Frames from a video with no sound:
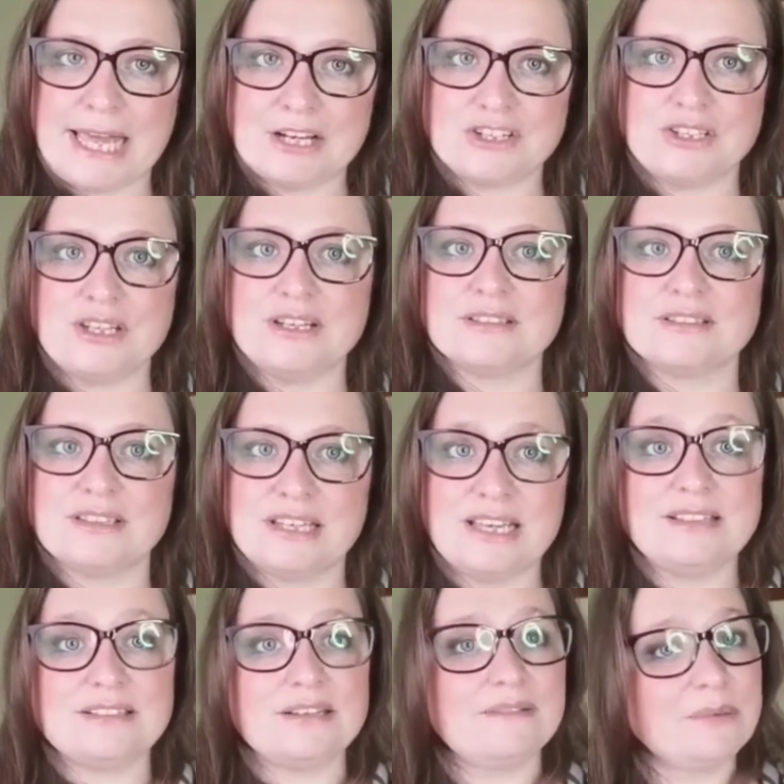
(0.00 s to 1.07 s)
catch this, the
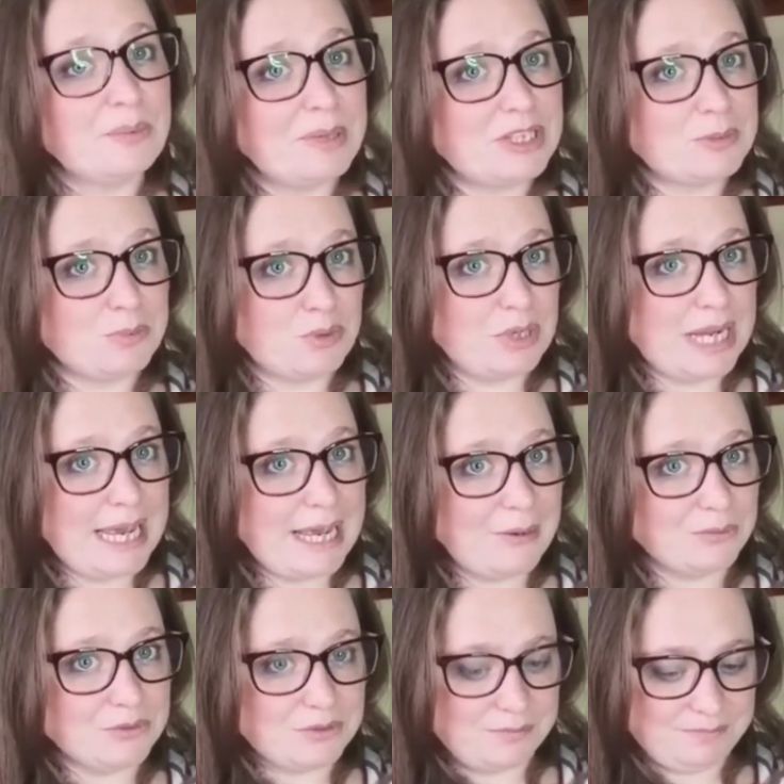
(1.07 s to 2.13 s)
easier it will be to prune it
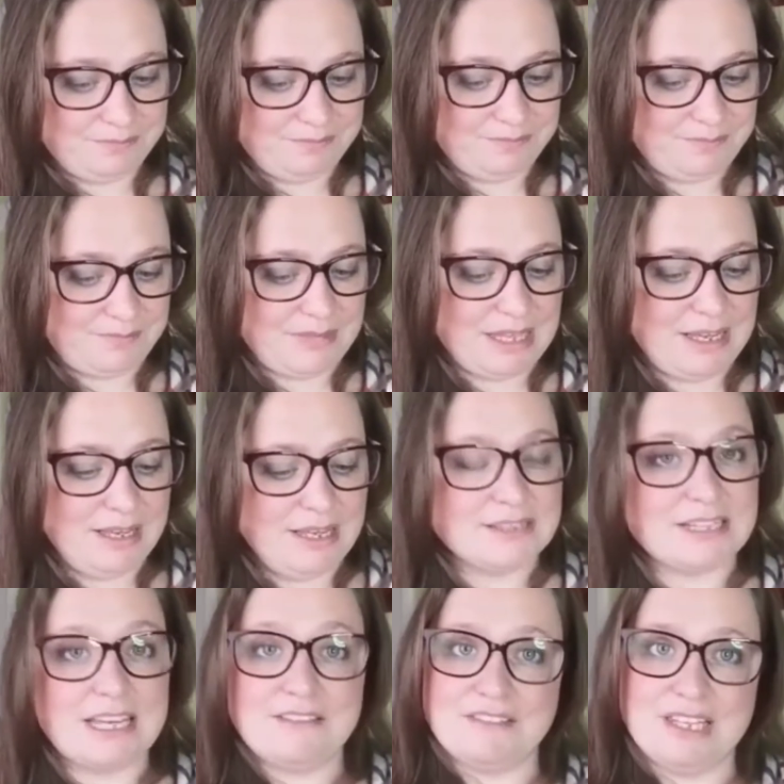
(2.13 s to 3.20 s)
out,
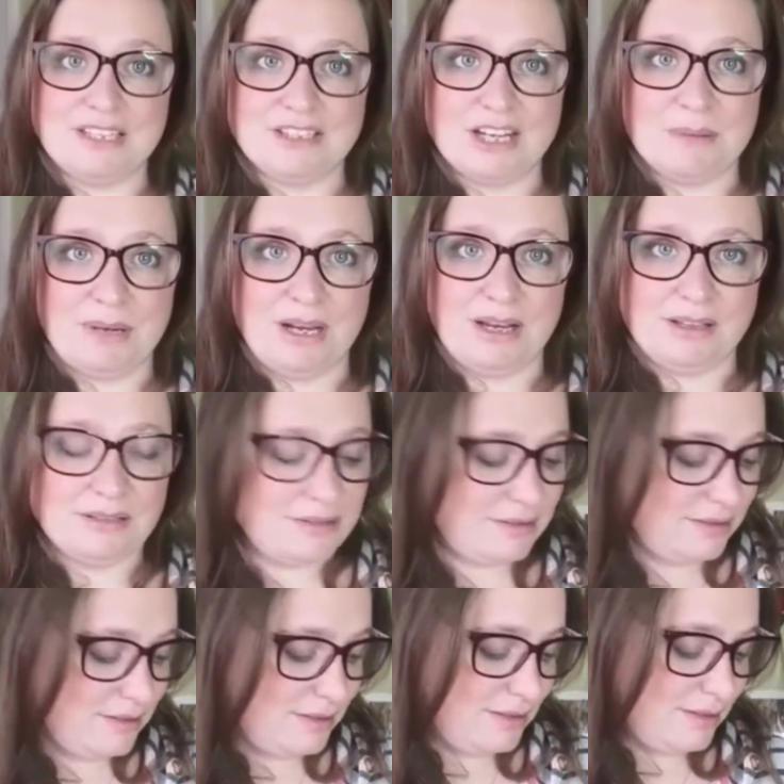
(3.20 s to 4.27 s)
saving the entire plant.
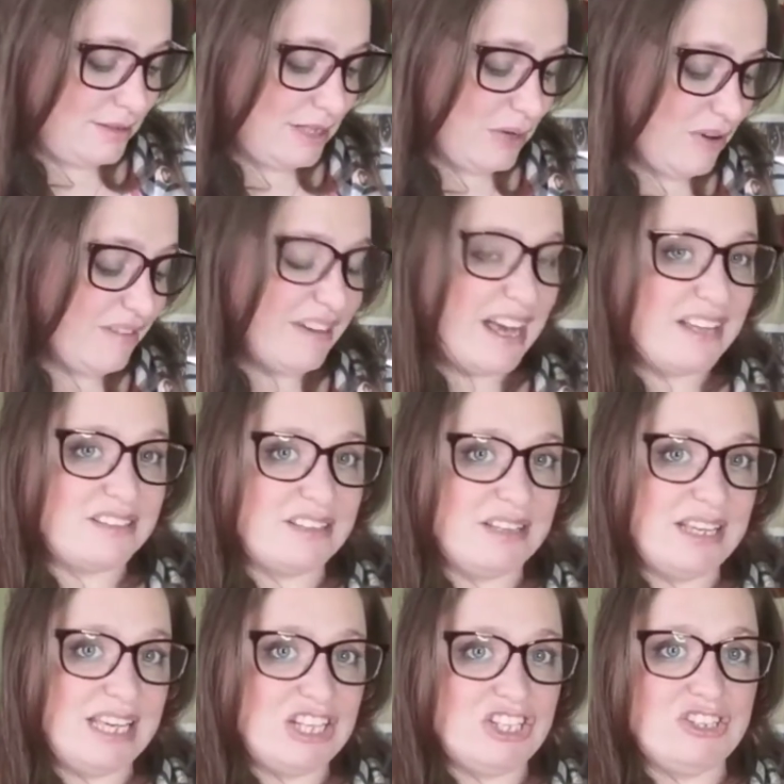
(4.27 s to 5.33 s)
Now, I've had
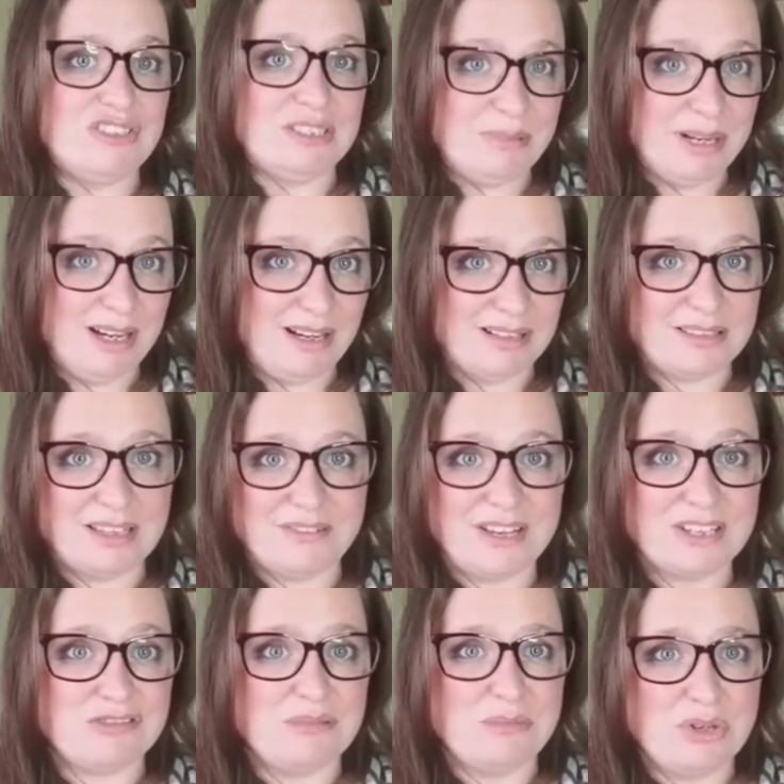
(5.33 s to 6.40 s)
issues in the past that I've
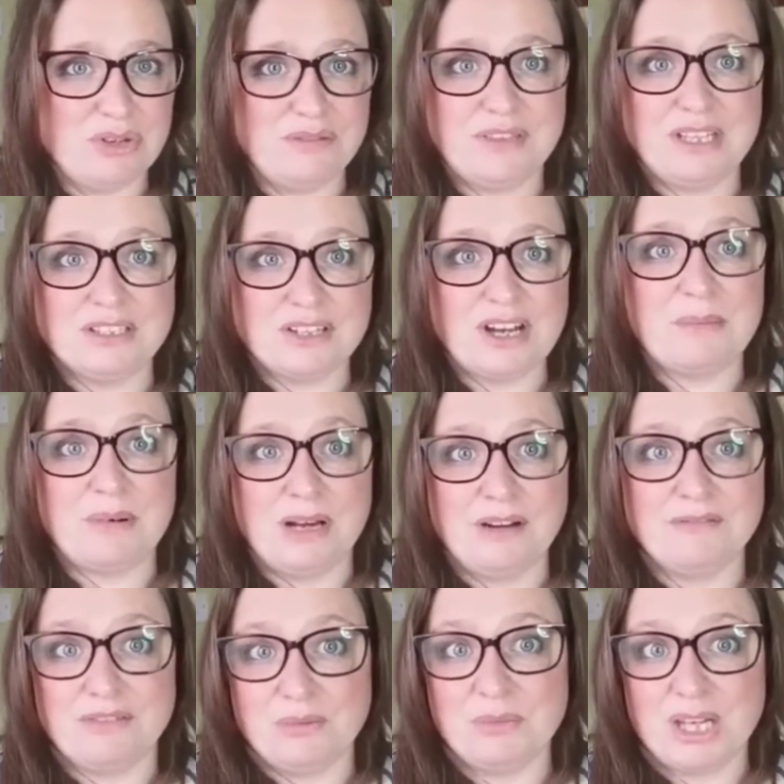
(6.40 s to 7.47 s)
had to remove the entire
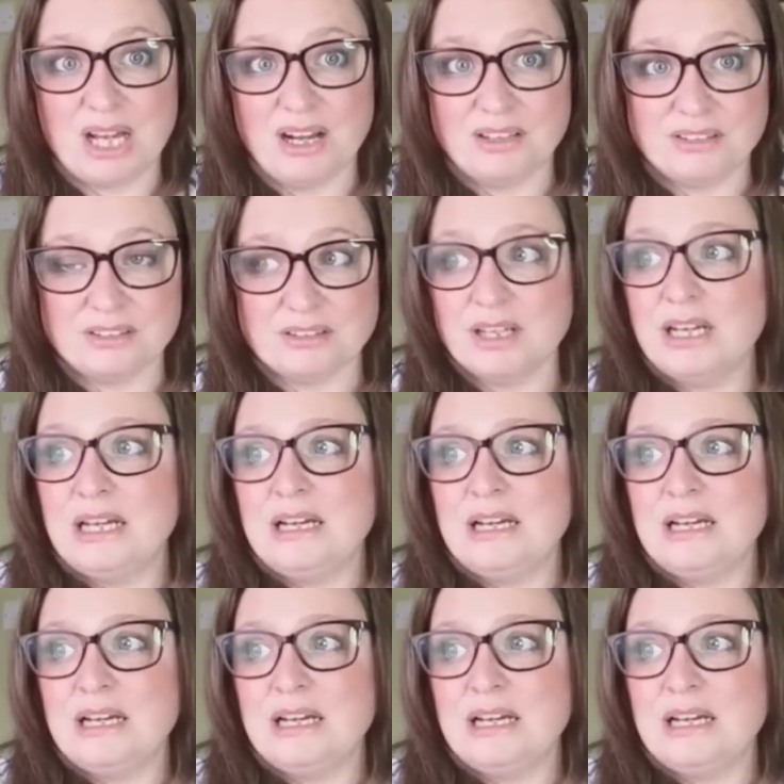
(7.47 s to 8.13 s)
plant from the garden,